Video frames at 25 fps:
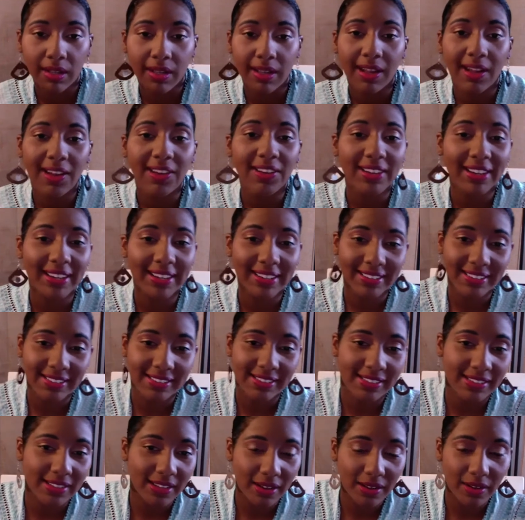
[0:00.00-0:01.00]
Okay,
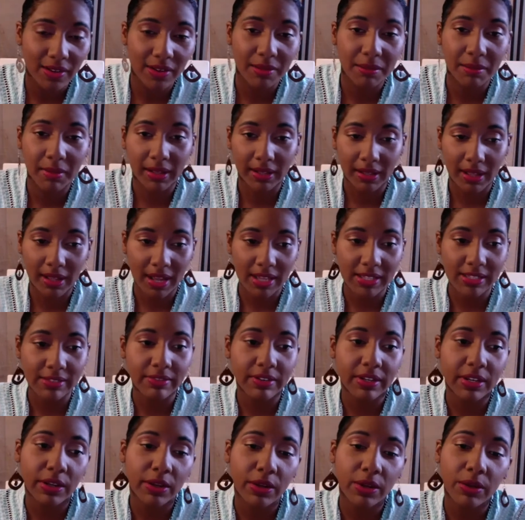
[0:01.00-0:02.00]
so in my last
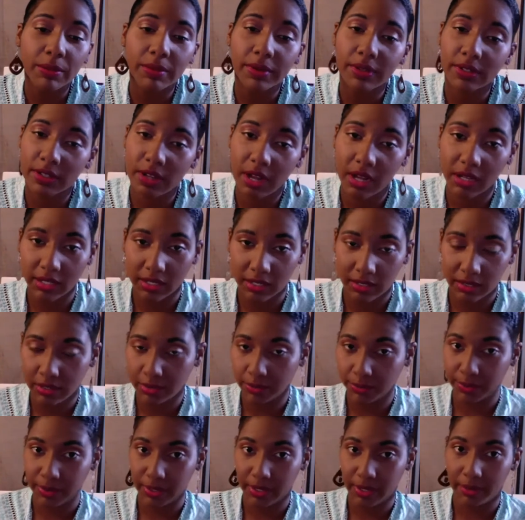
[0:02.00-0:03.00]
video, we were talking a little
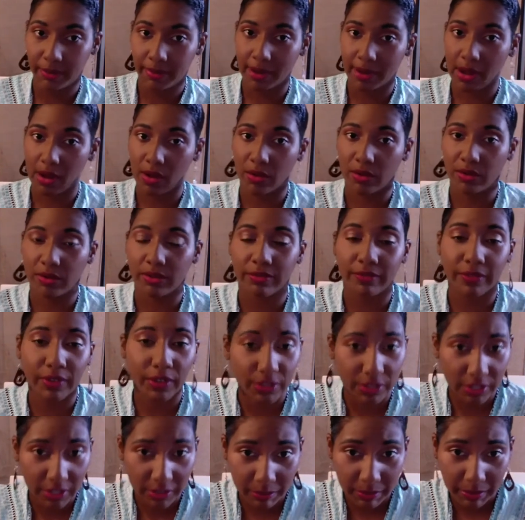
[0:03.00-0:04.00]
bit about the
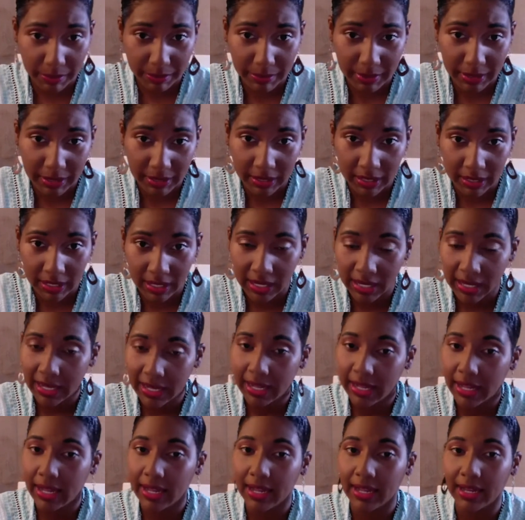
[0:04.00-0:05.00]
First Amendment
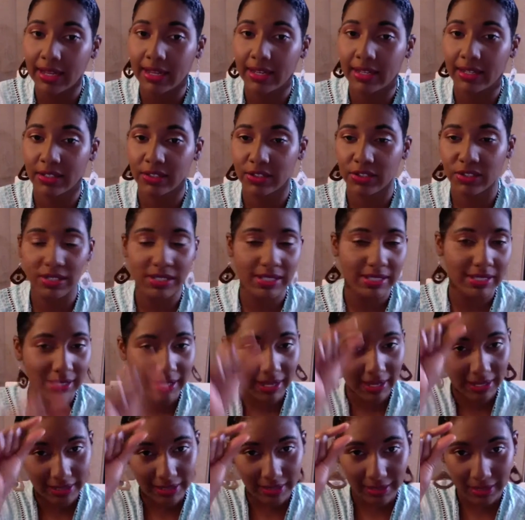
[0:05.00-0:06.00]
and just
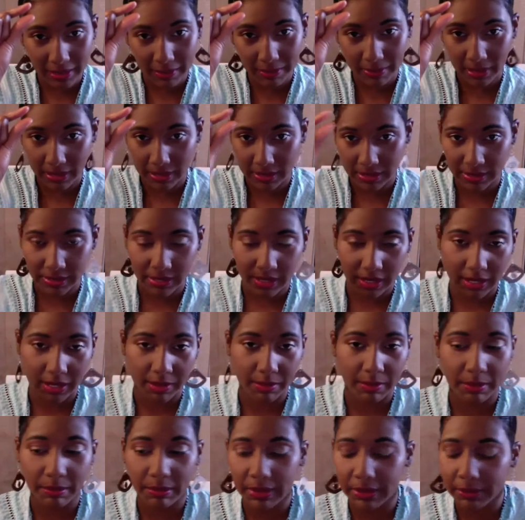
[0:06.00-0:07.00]
slightly about the Second
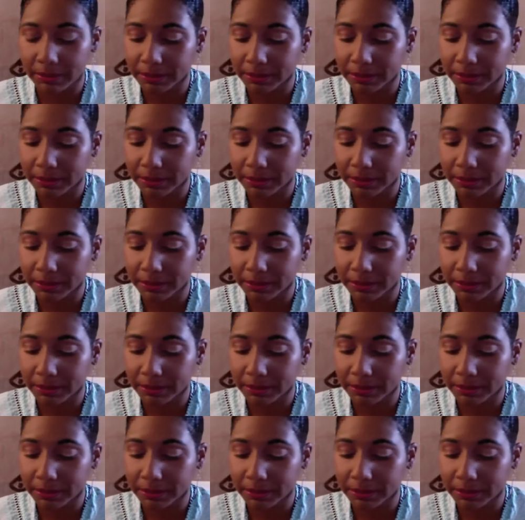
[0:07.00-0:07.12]
Amendment.